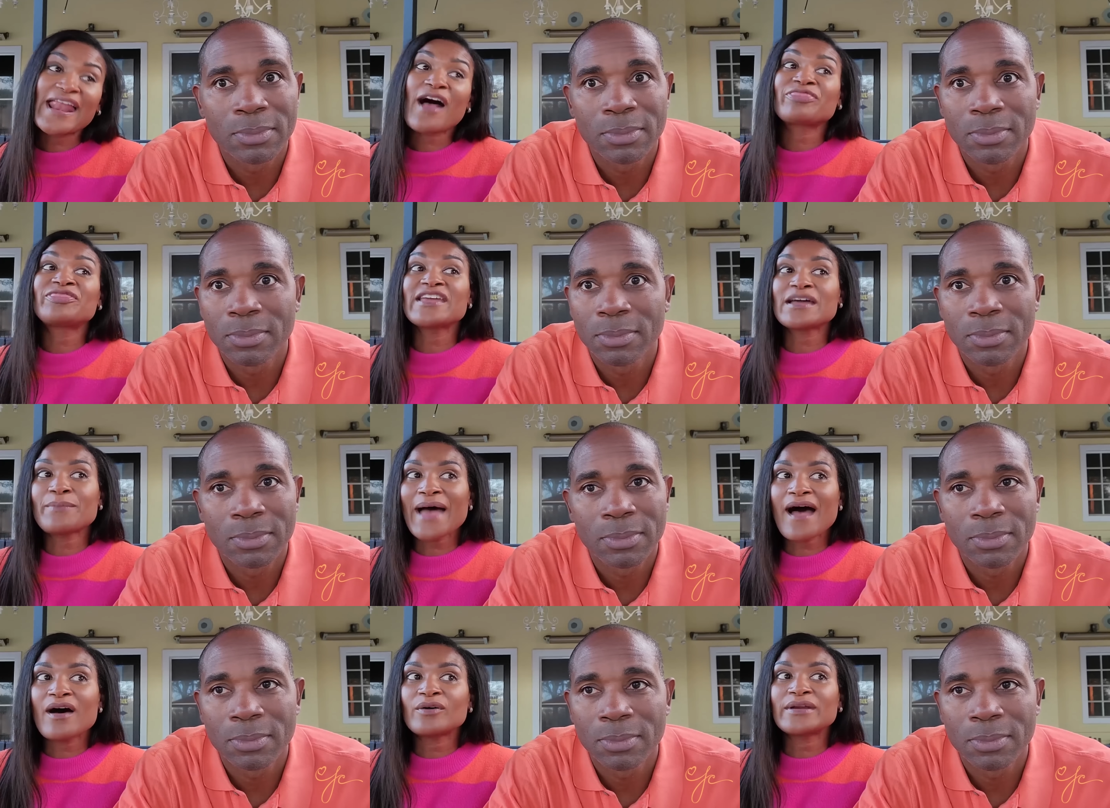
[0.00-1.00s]
Speaker 1: and I'll think
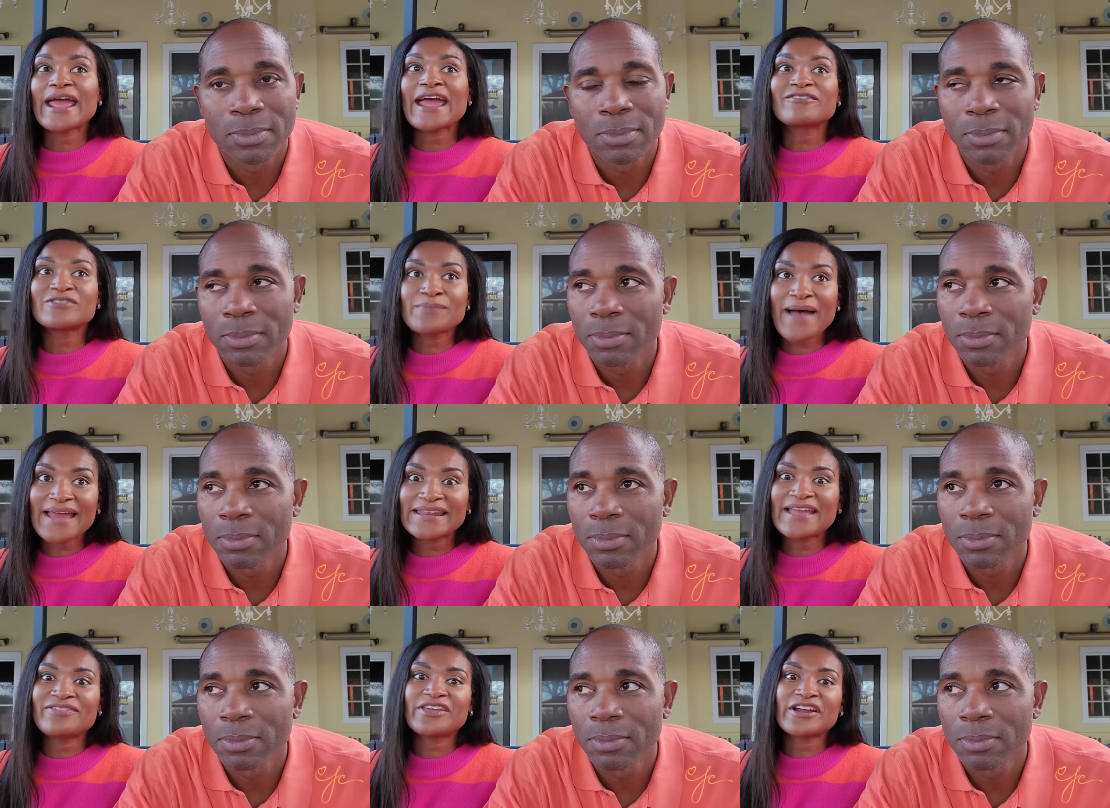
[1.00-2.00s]
about
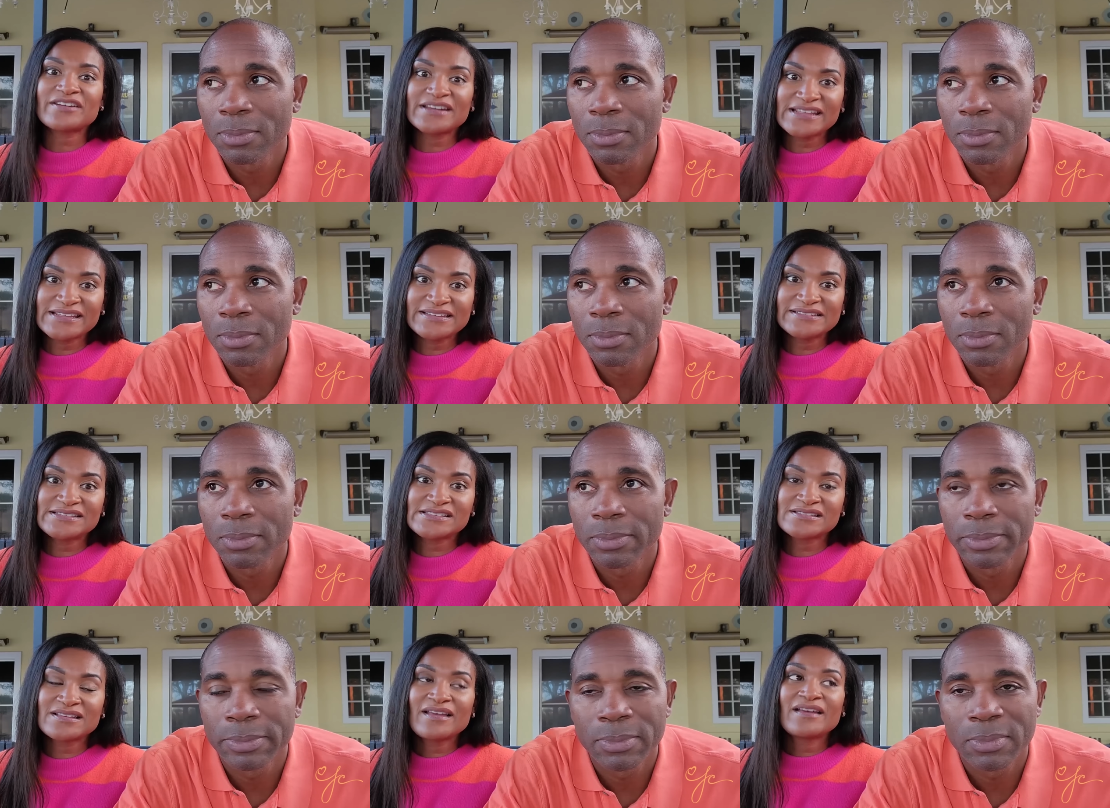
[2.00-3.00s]
everybody and their needs.
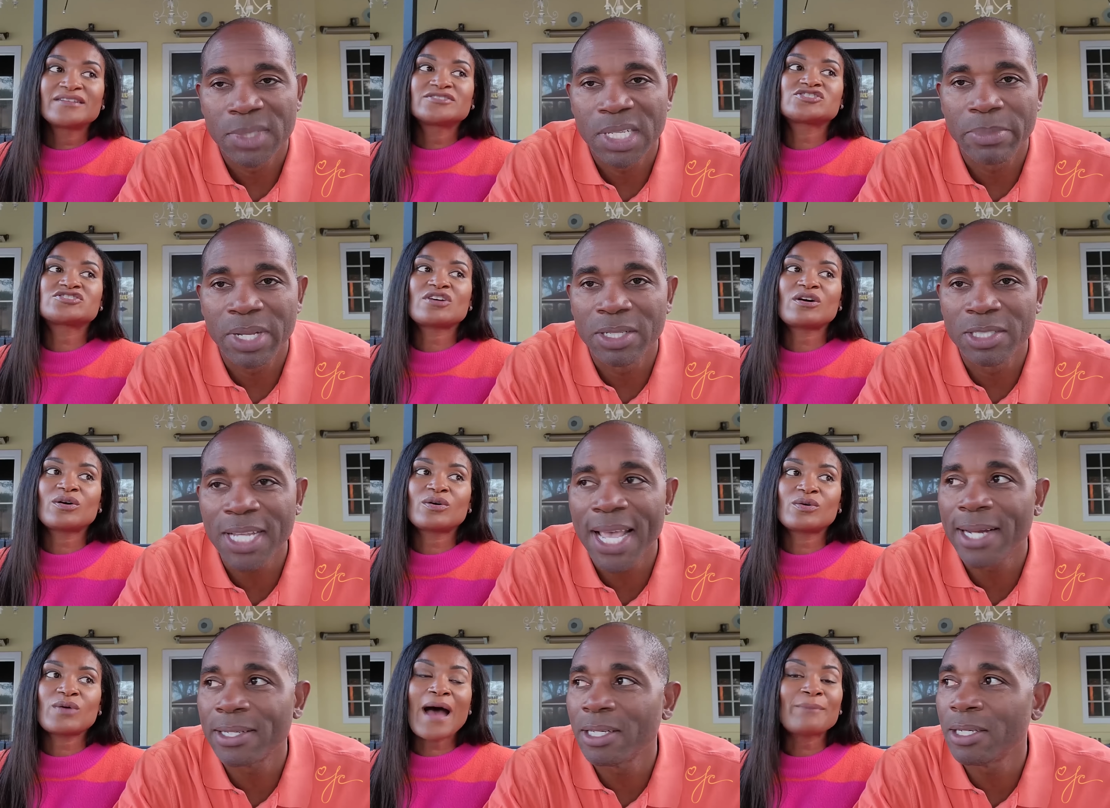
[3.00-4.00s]

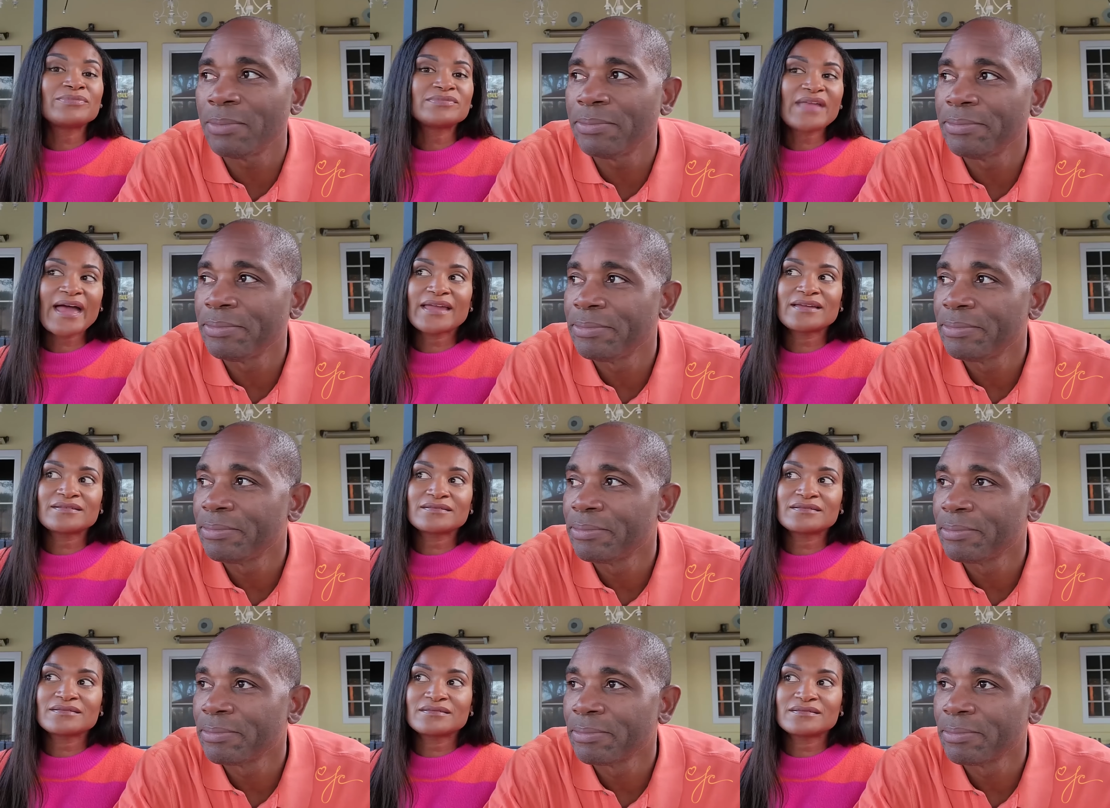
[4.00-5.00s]
So I'm like
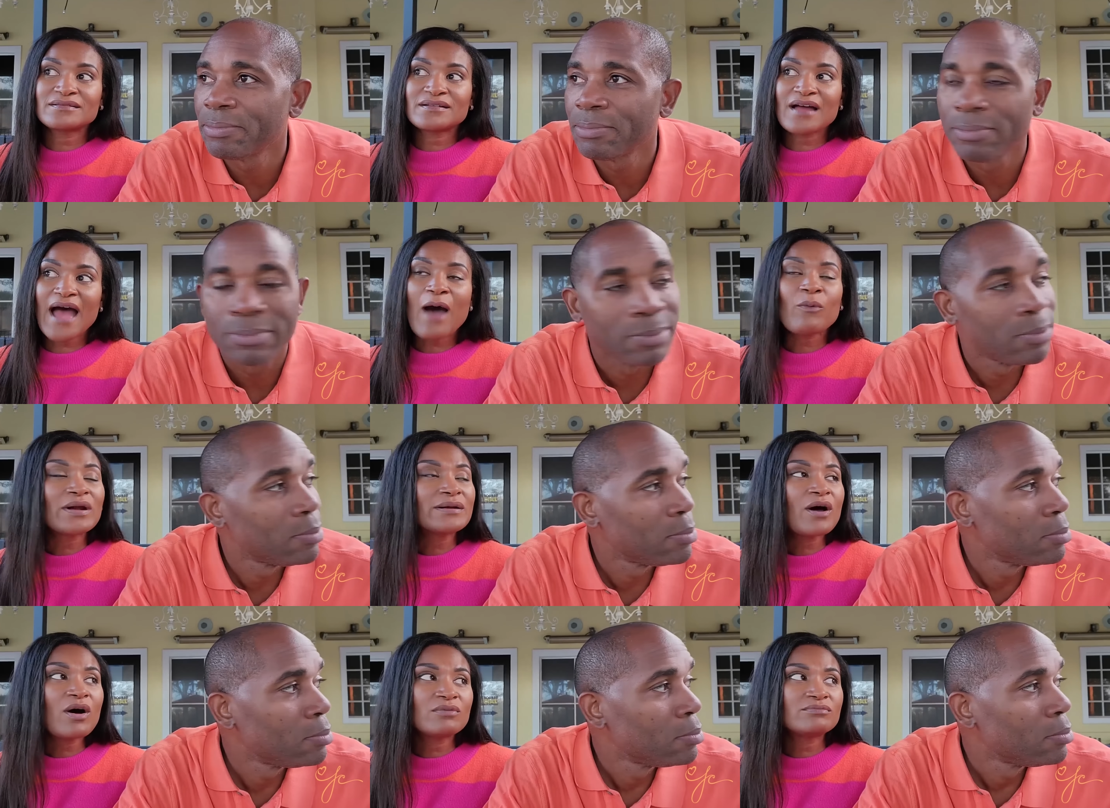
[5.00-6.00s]
I want
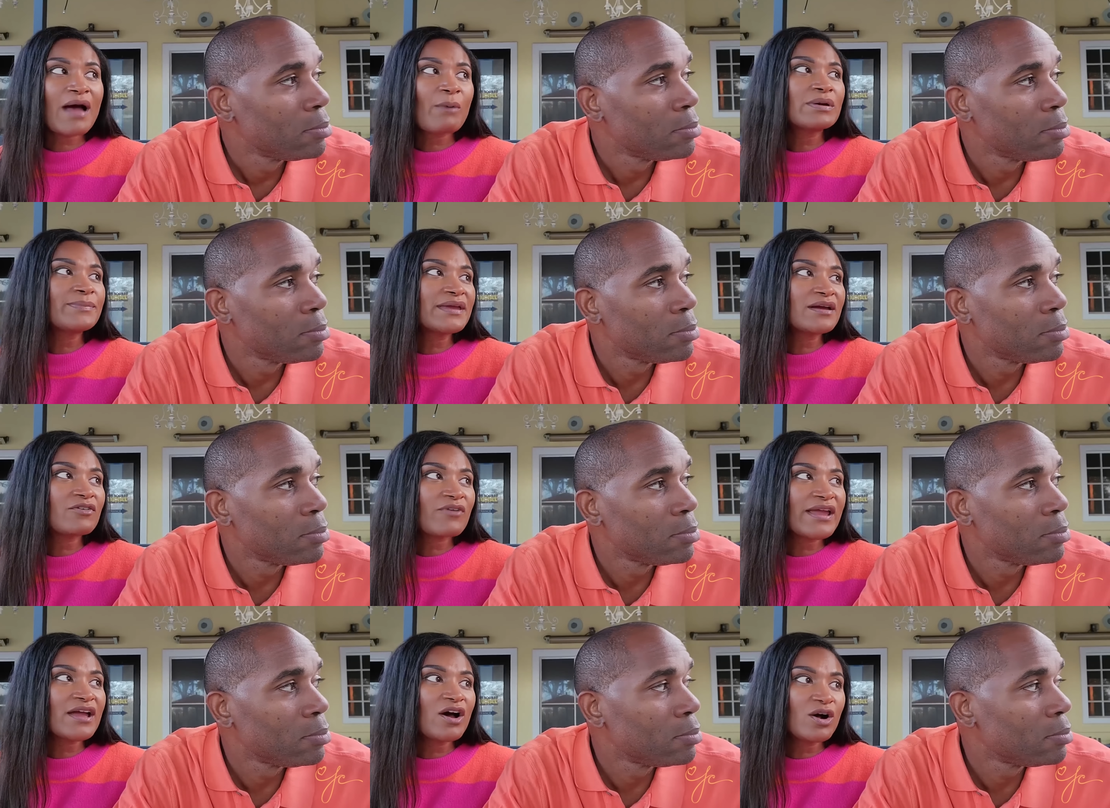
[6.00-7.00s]
to I want to be a
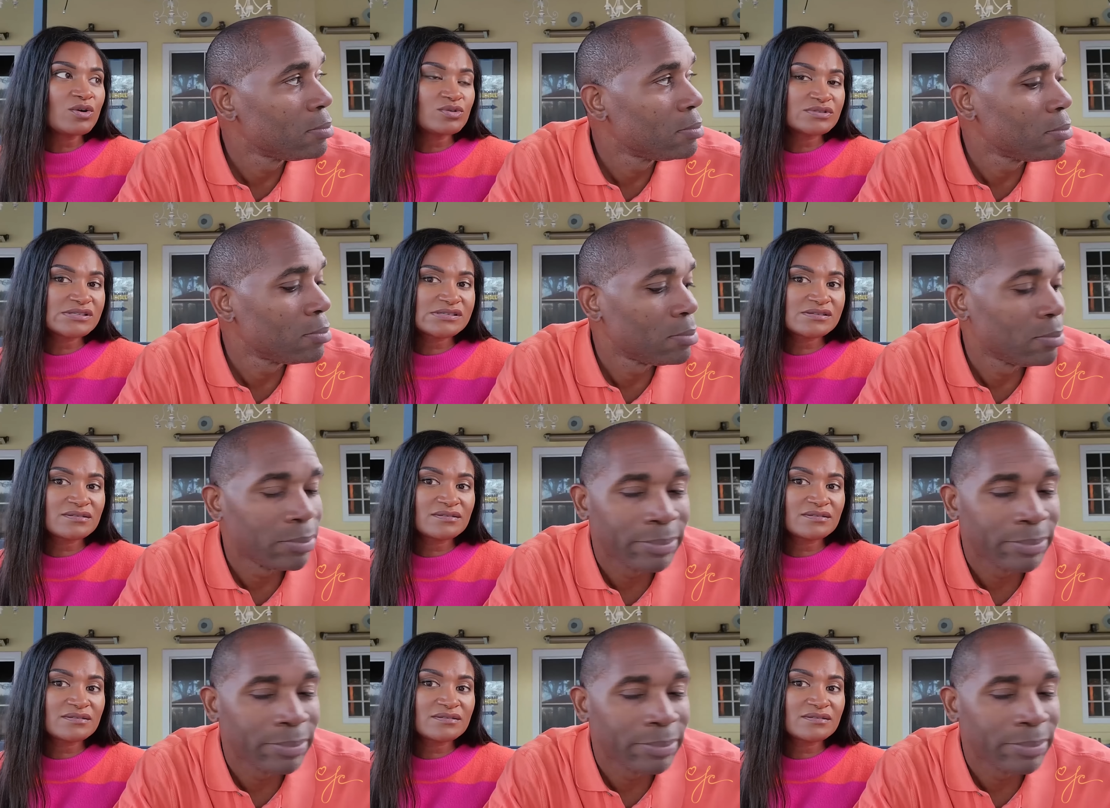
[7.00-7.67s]
great host.